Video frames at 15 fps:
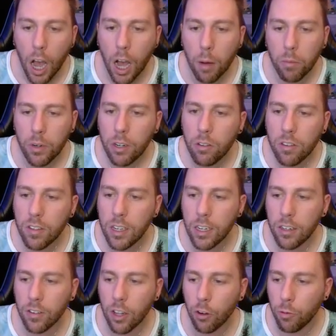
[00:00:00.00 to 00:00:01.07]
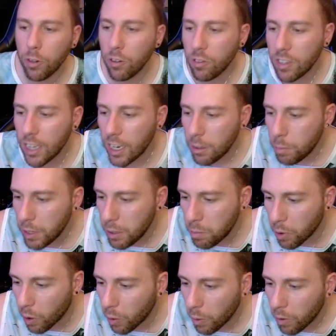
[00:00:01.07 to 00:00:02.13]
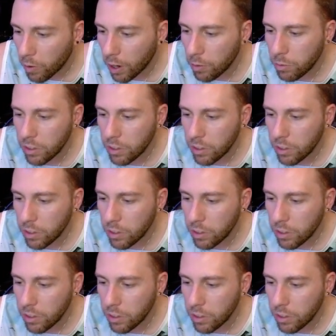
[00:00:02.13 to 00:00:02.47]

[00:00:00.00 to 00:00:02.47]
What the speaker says: We don't see any of that. We don't see any people, right?